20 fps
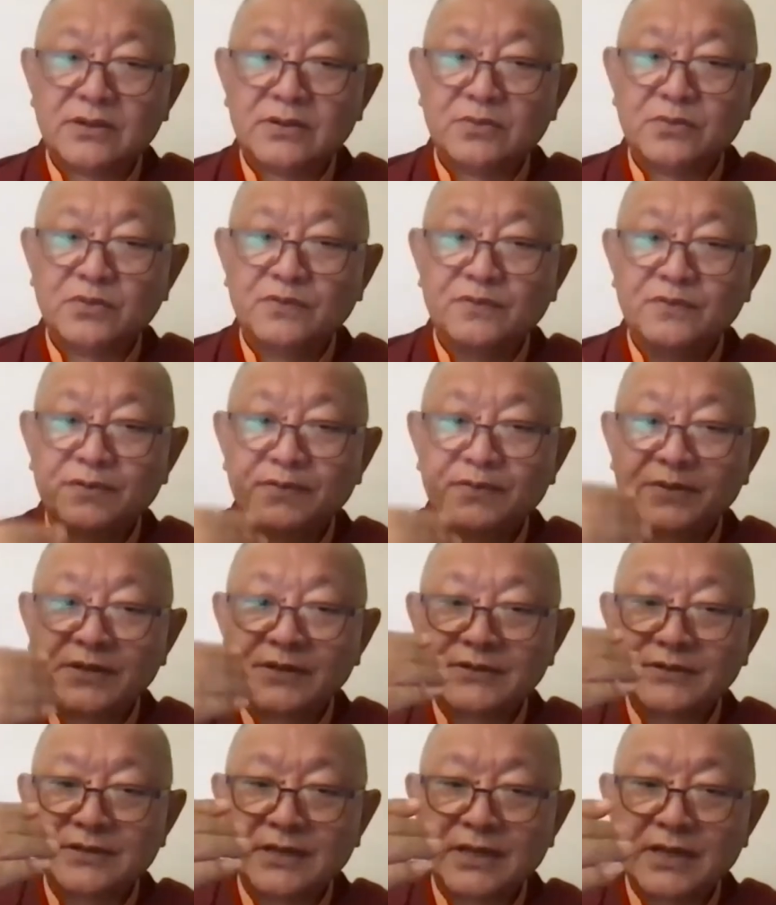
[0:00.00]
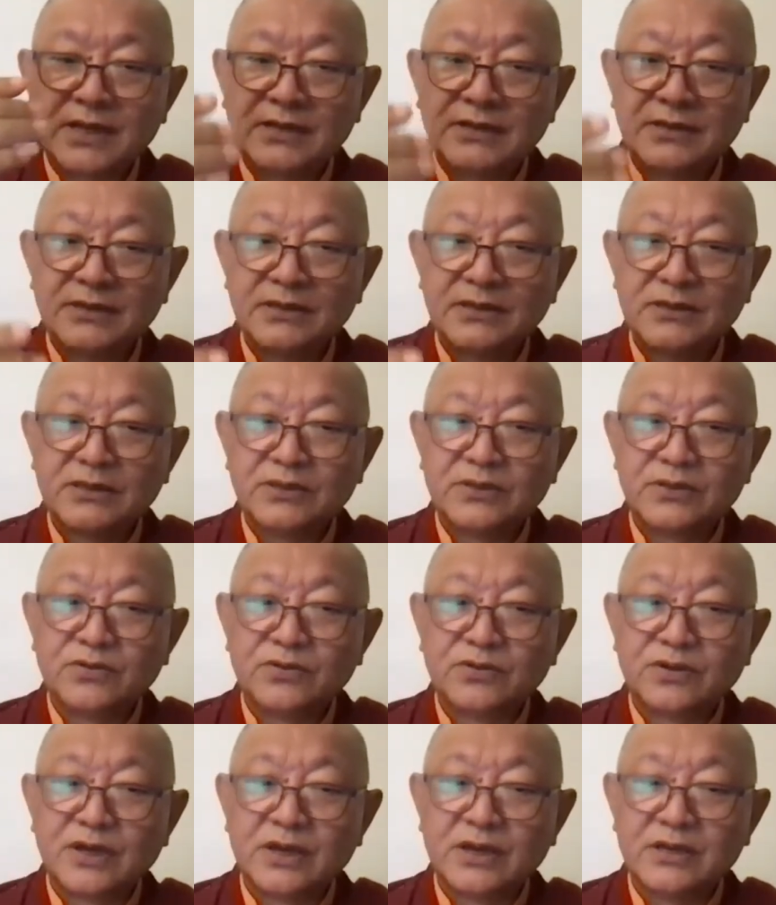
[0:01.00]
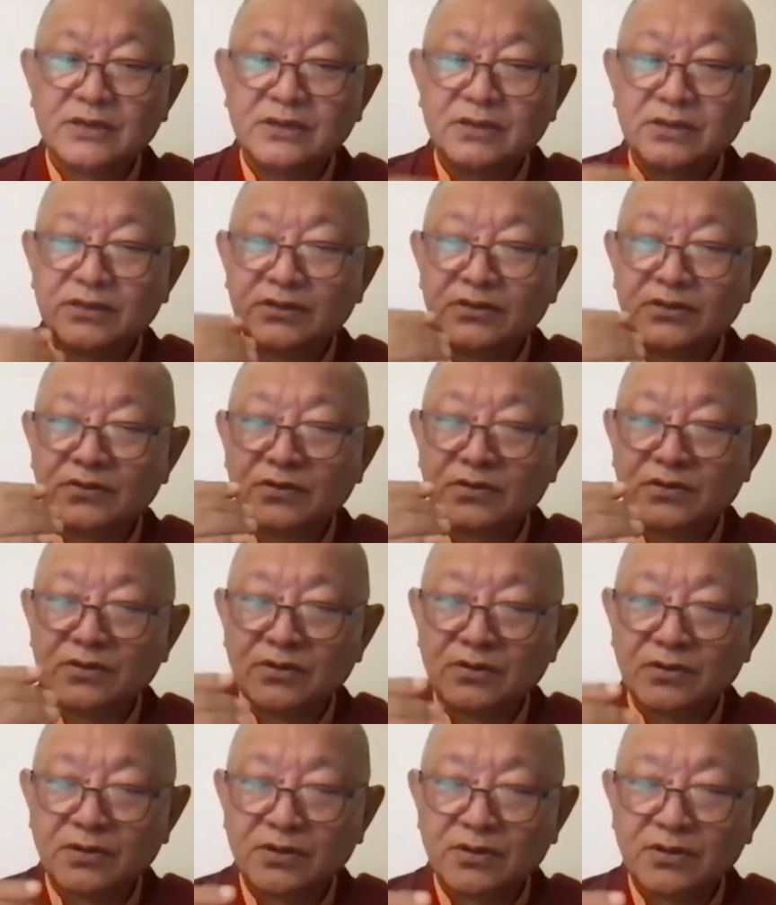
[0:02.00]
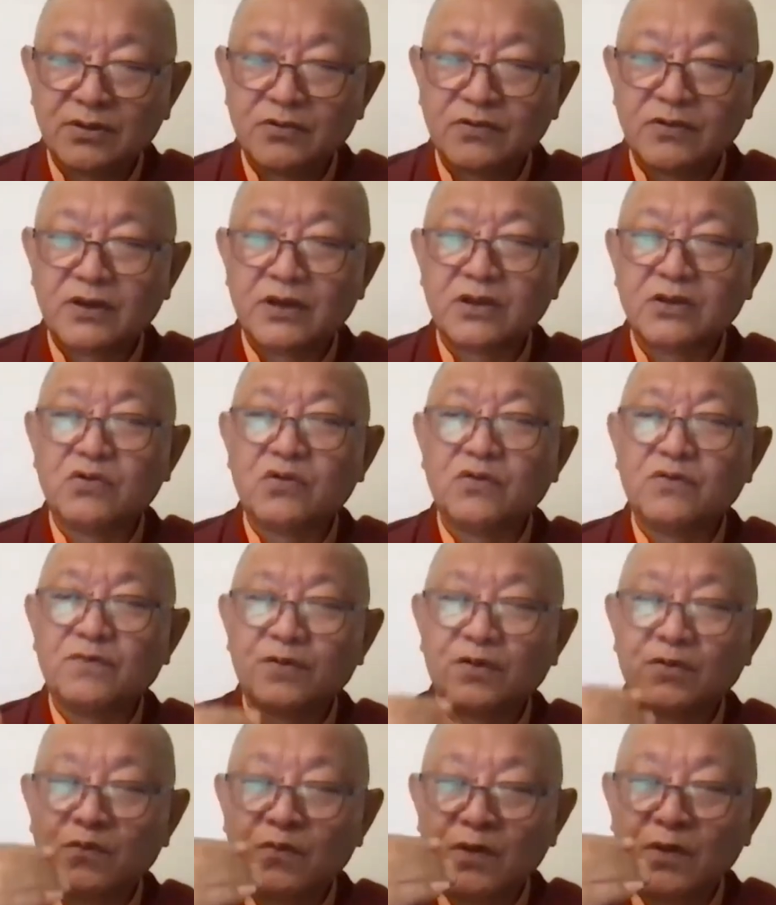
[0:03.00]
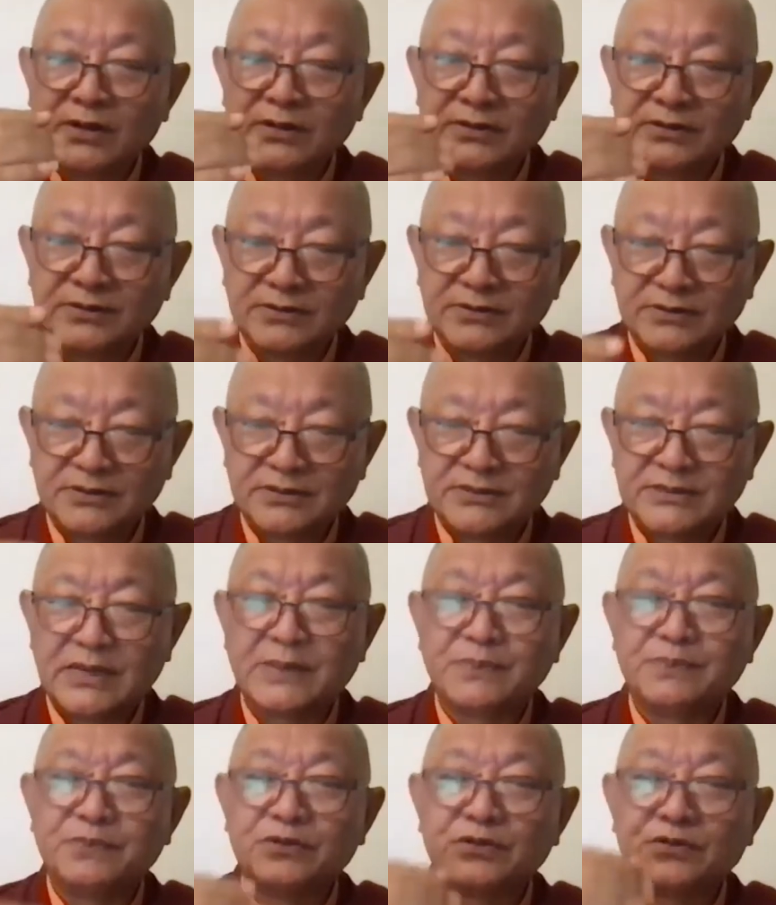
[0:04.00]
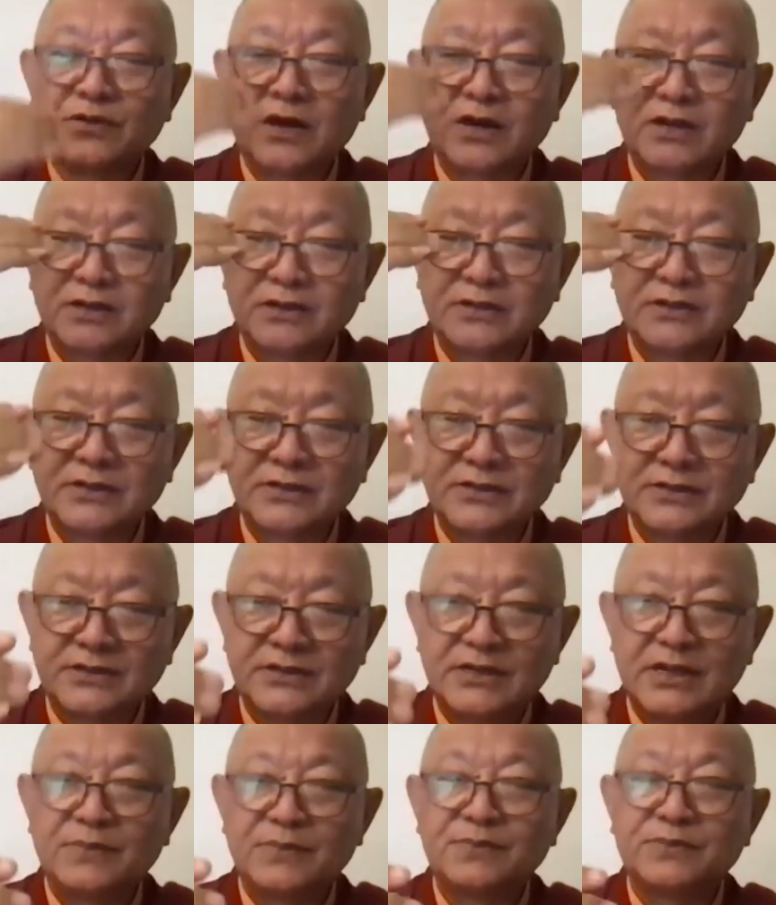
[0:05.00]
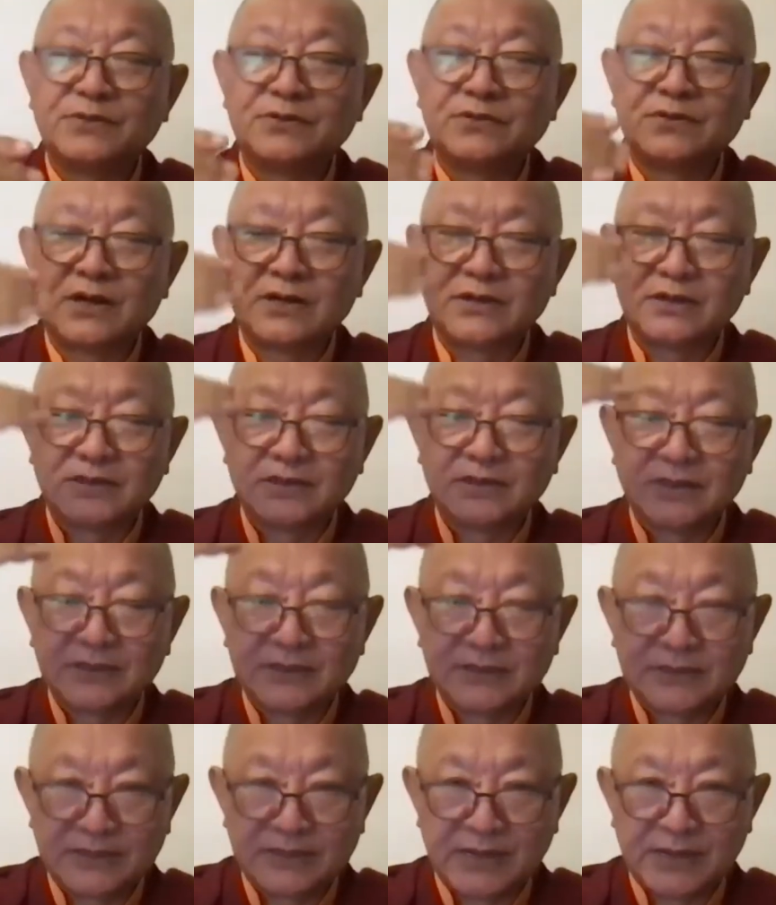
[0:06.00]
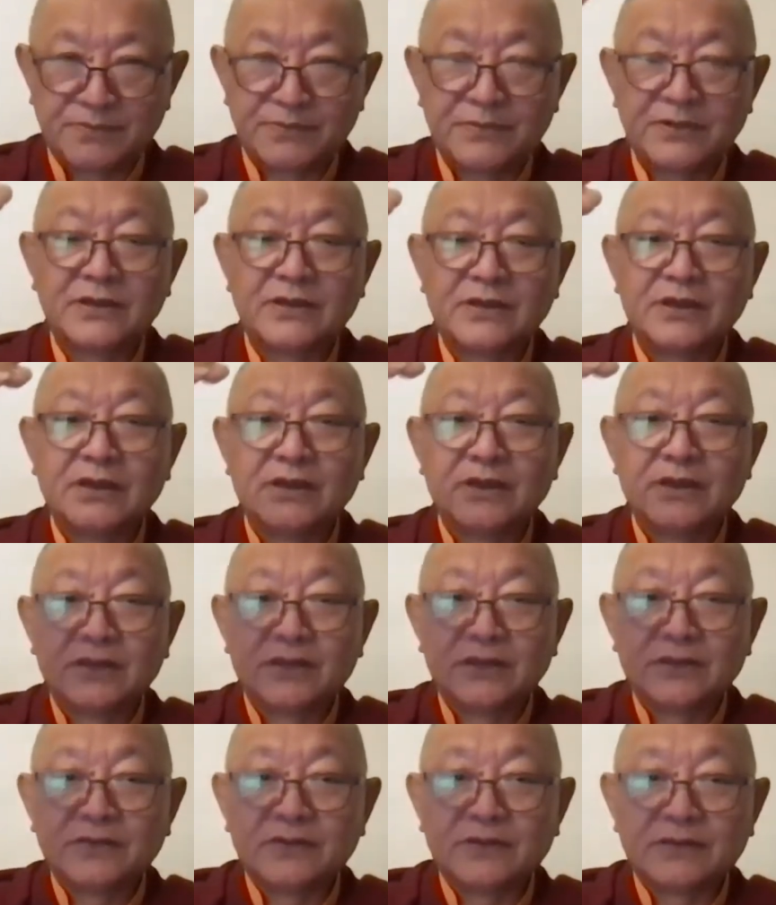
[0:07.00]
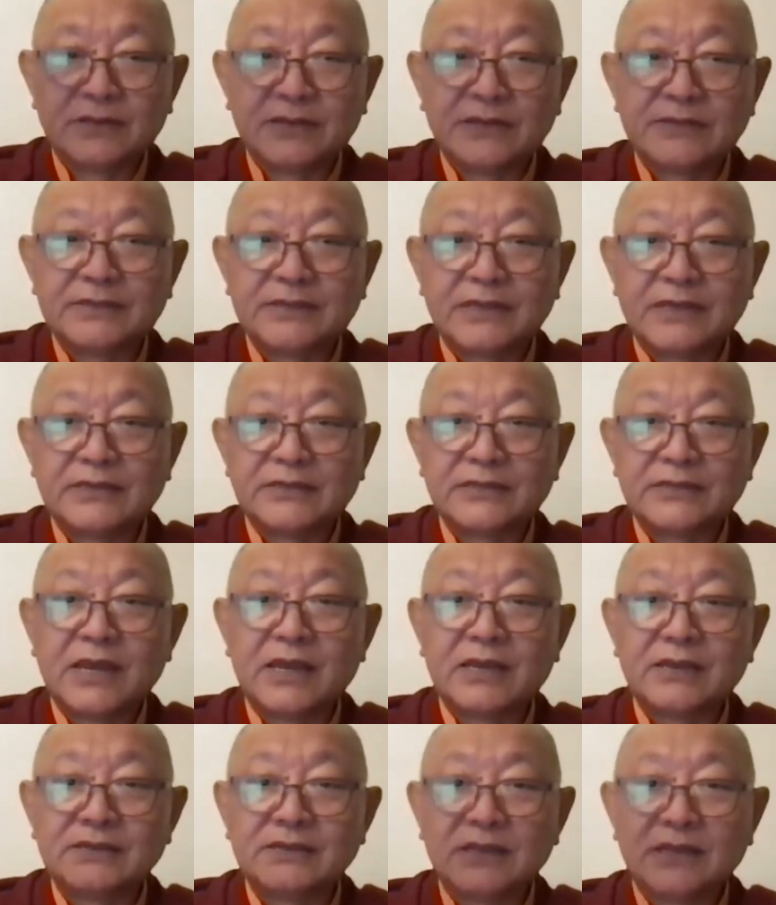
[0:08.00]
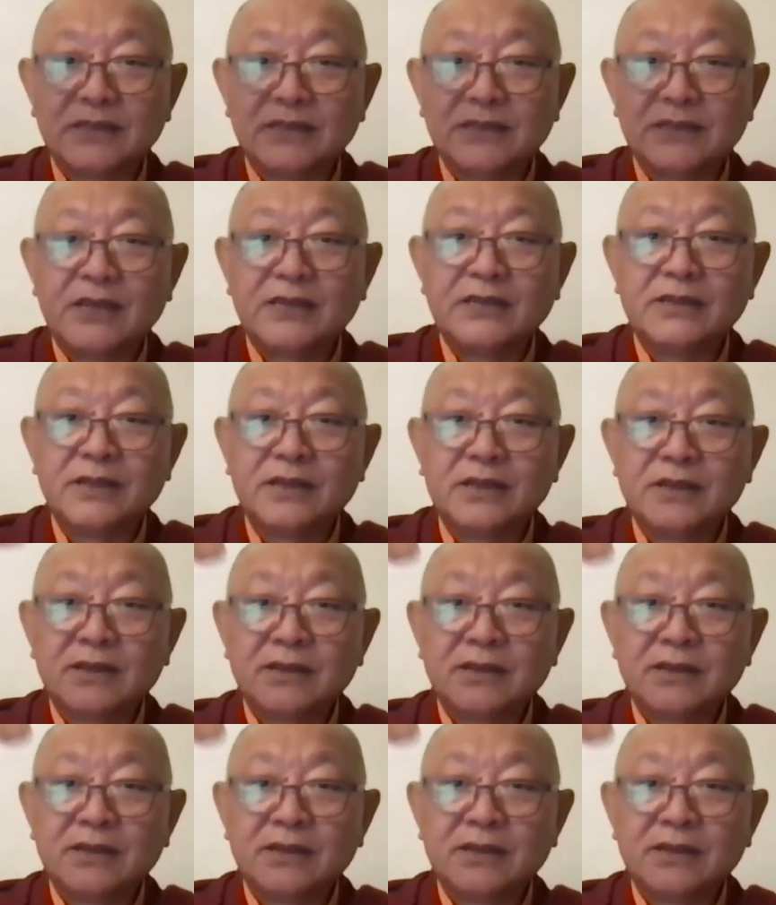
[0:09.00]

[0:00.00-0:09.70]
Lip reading: Moving means like you can go from one step to another step to another step, things like that, and then